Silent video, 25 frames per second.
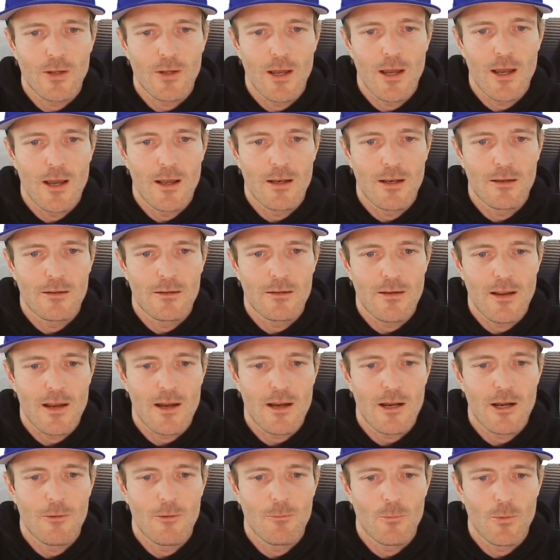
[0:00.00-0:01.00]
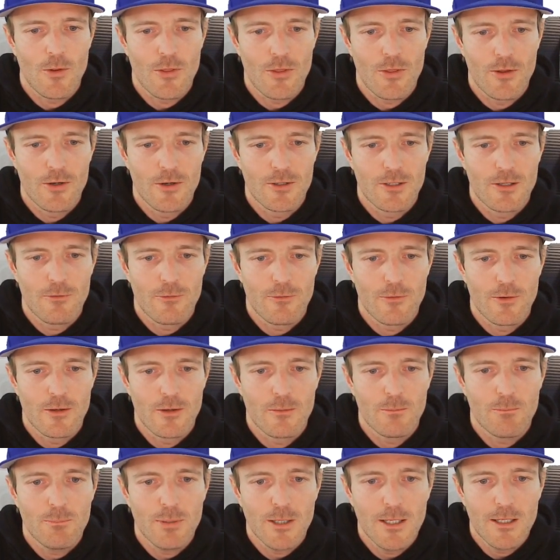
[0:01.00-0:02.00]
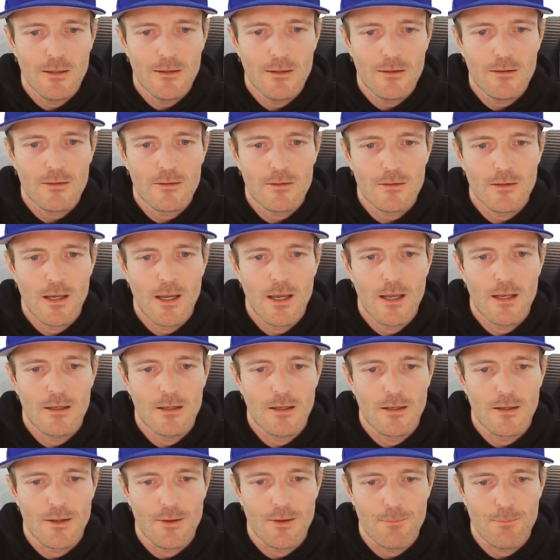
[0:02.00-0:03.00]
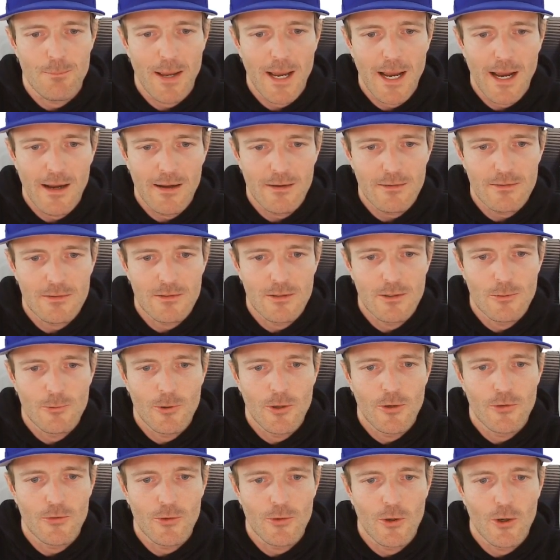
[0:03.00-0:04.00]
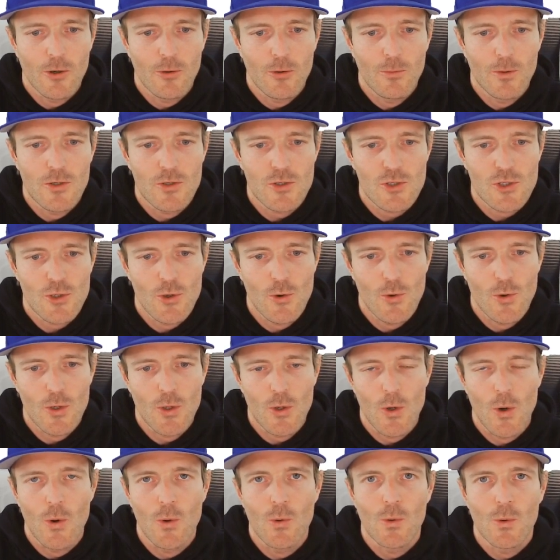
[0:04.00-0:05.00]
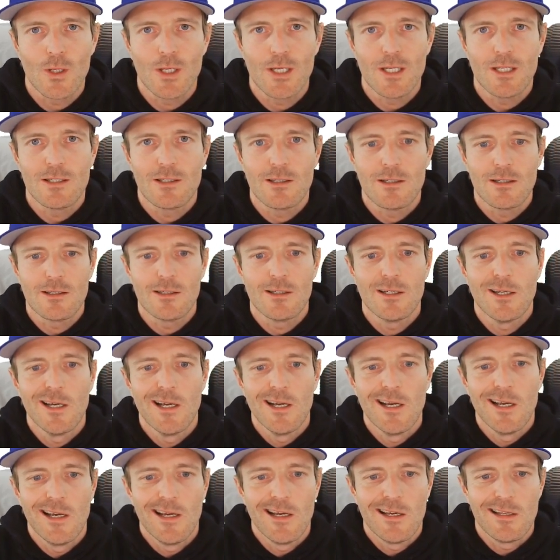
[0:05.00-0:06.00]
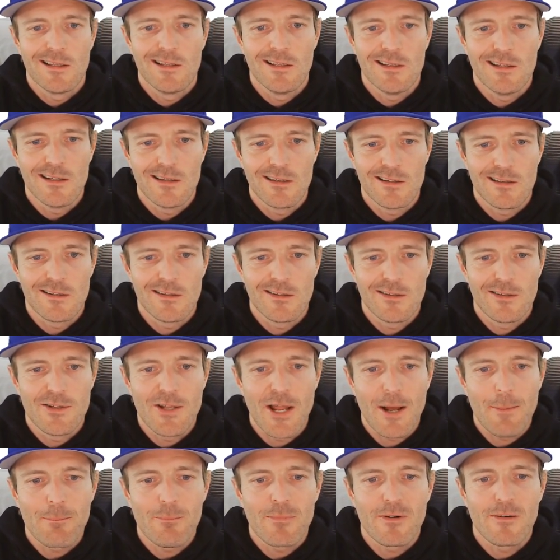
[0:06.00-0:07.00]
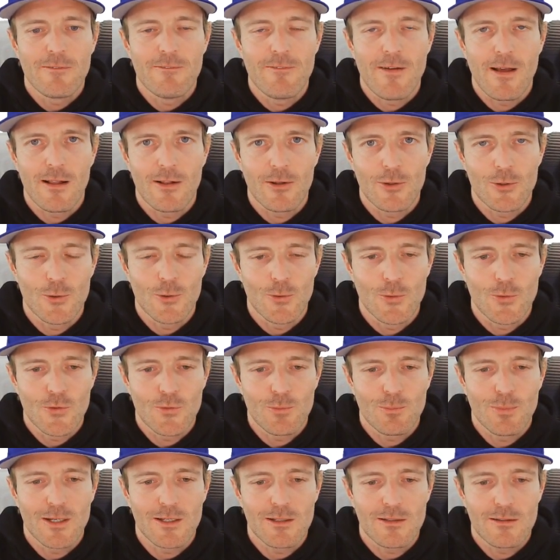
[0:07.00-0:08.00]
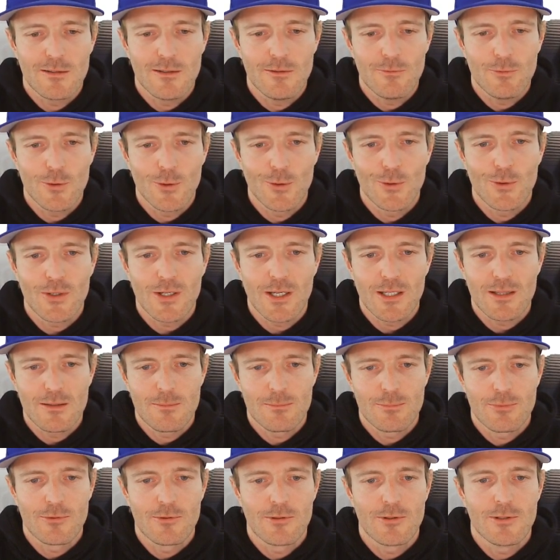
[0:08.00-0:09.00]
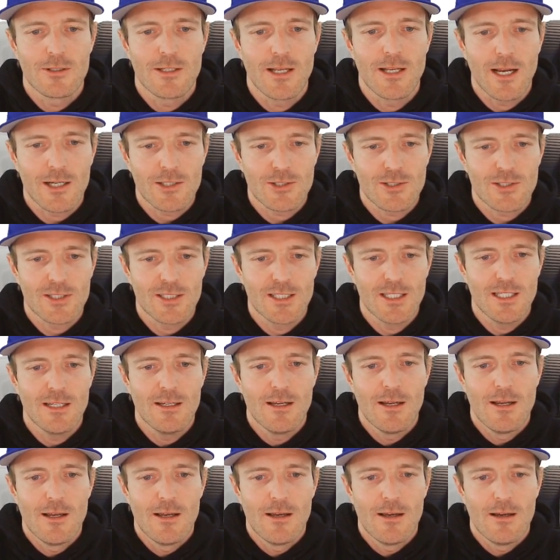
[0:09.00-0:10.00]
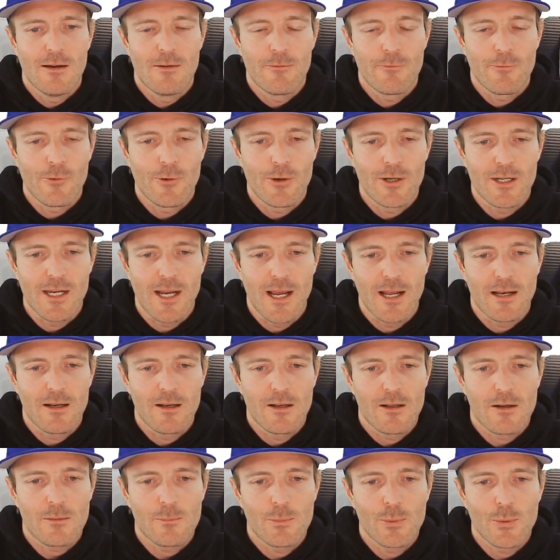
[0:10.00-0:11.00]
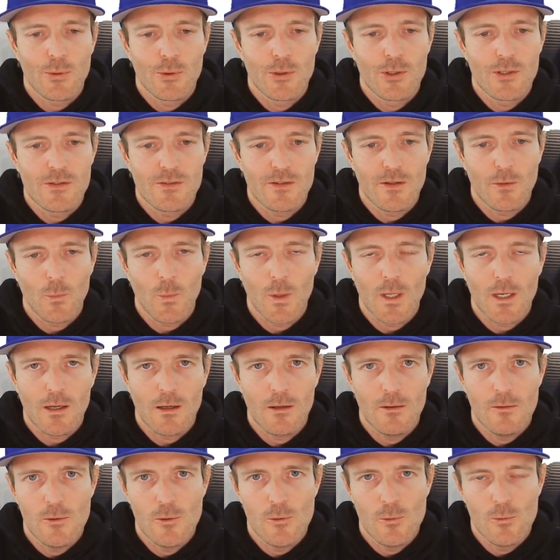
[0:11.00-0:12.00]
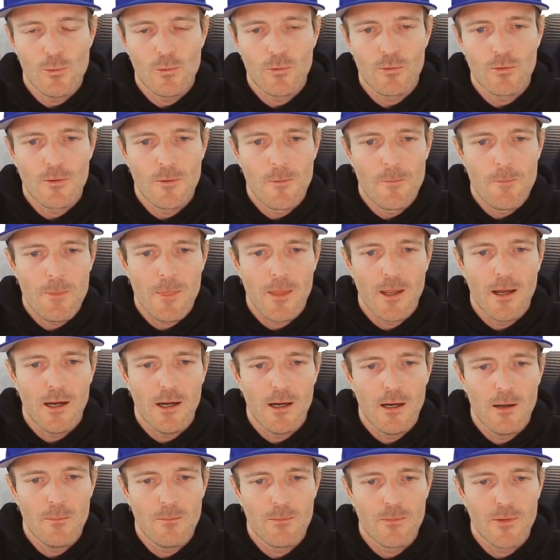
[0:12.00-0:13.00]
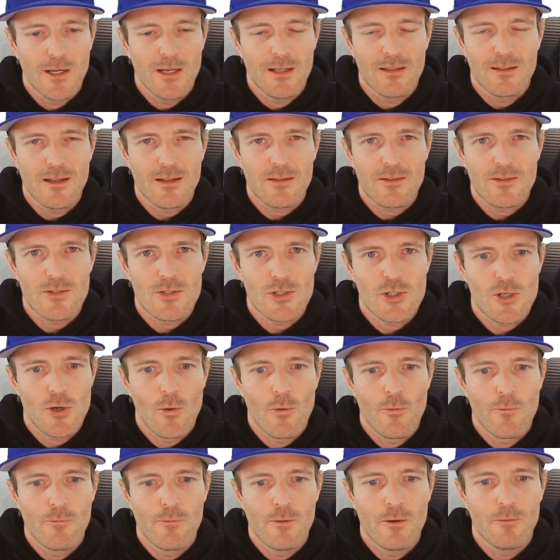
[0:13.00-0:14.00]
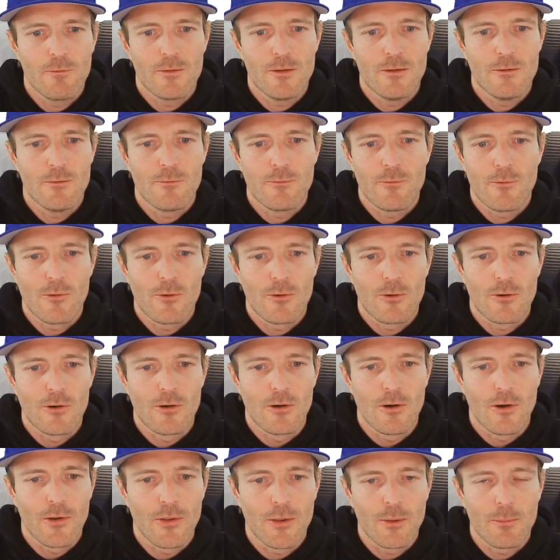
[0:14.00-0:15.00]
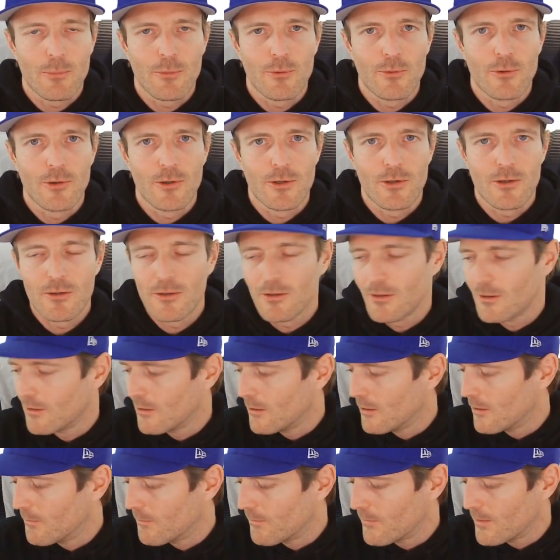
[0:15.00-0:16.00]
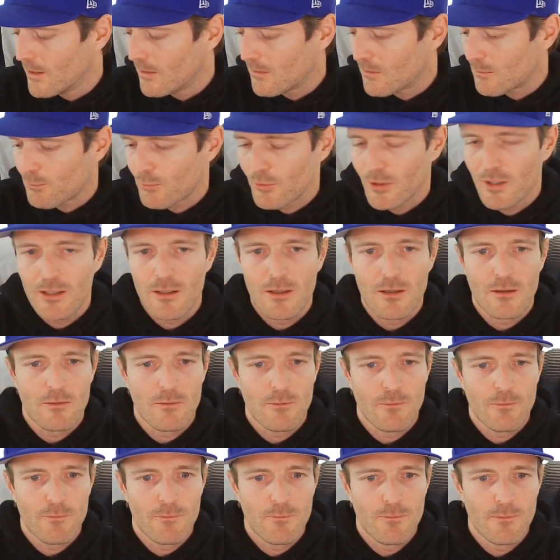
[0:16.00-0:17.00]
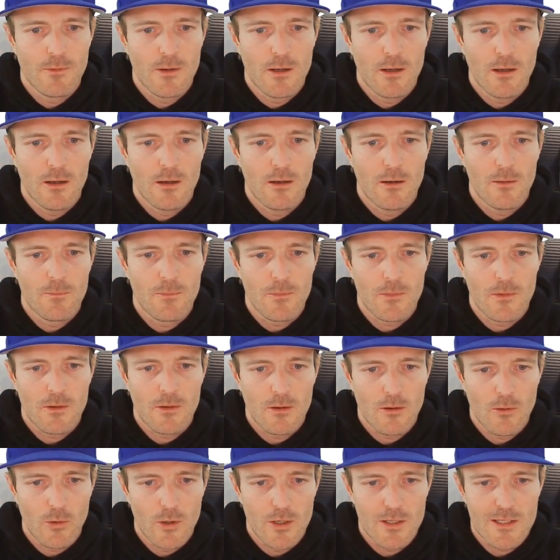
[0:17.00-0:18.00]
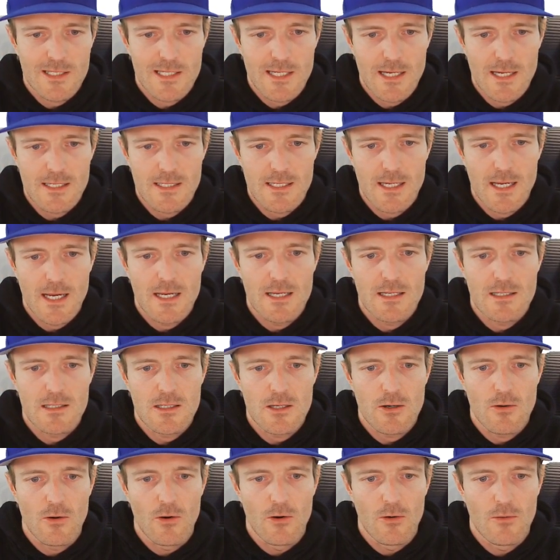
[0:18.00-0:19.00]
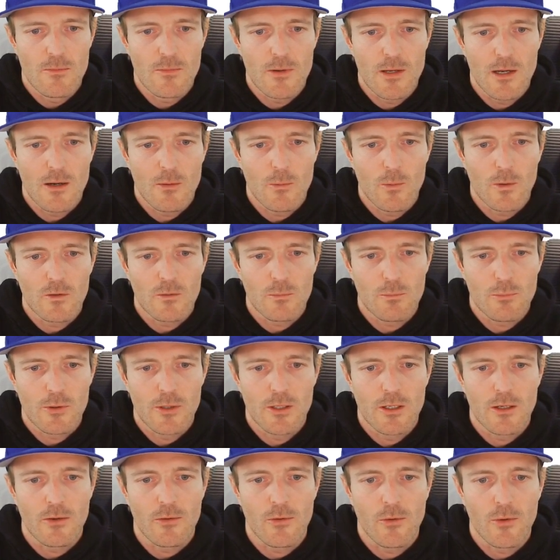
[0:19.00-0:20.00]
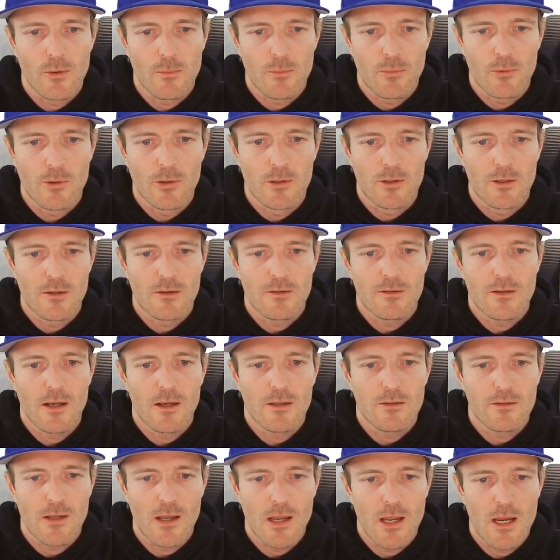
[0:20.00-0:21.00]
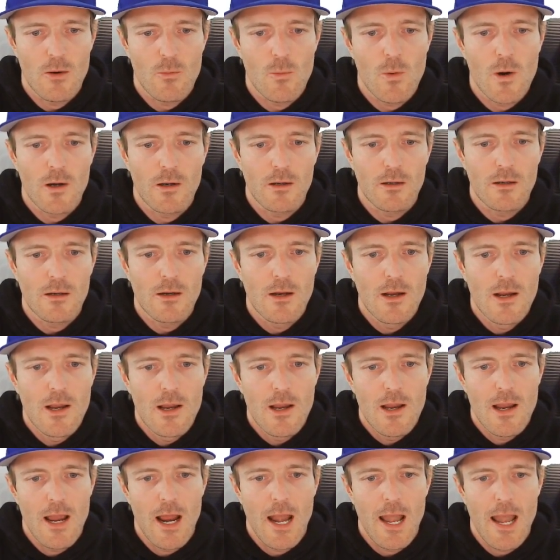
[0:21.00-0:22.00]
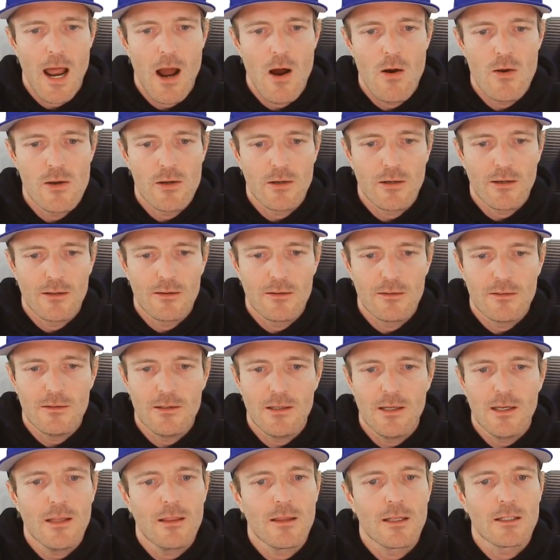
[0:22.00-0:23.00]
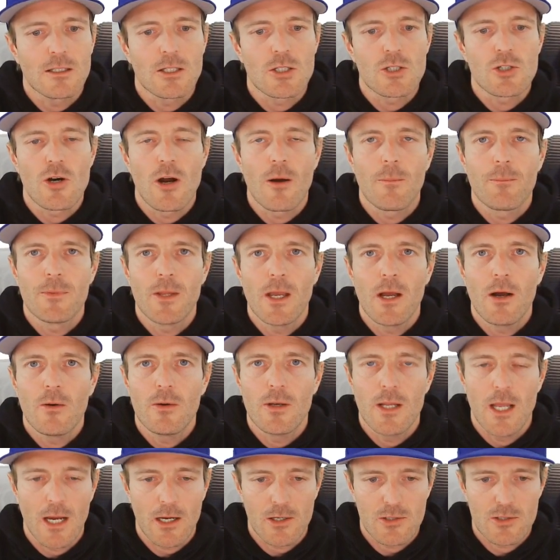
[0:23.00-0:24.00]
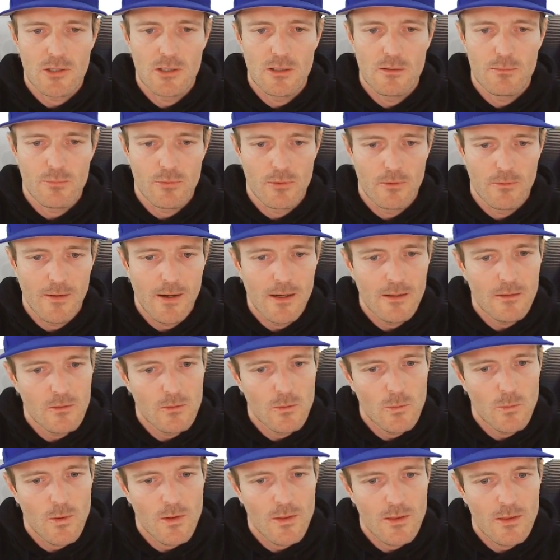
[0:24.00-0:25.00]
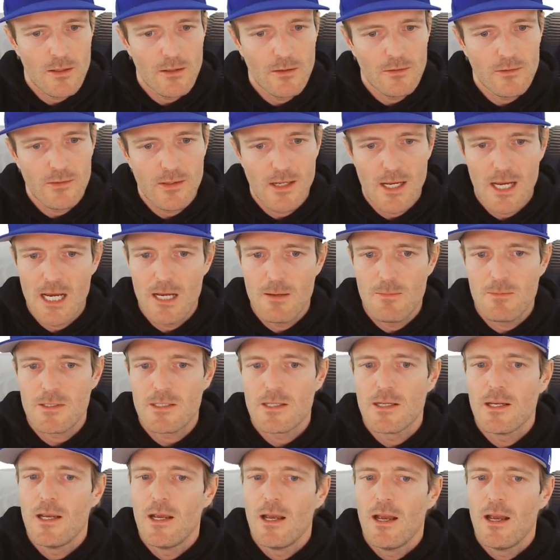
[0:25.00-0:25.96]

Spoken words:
and they come with their different pins. And in the past, it was always showing only the number values. But if you look at the board, actually, for the analog ports that we can use, it doesn't show 54 on the board. It's printed, or it says A0, you know, what's printed on the board. It says A1. And now you can see that the dropdown actually provides you with these names.